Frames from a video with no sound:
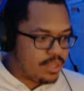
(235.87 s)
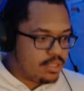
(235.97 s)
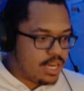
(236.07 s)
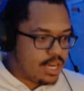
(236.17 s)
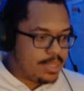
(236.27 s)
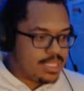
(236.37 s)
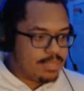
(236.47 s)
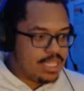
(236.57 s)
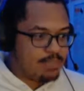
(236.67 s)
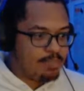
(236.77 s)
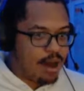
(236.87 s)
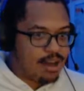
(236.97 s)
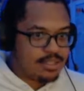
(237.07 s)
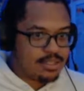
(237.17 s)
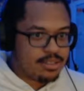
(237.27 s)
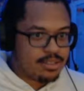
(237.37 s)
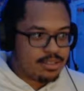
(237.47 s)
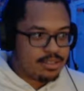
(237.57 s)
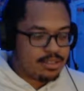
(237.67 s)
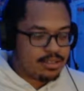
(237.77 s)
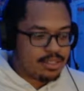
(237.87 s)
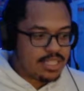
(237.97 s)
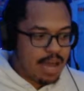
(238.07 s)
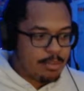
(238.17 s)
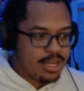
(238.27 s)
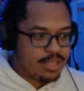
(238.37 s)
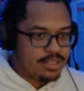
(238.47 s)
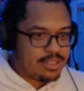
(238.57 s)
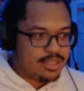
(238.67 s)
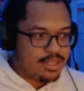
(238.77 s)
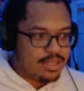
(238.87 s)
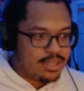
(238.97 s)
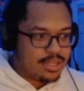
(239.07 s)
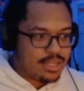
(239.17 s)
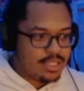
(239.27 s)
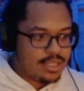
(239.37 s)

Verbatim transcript: talking about some of these boss Salmonids, because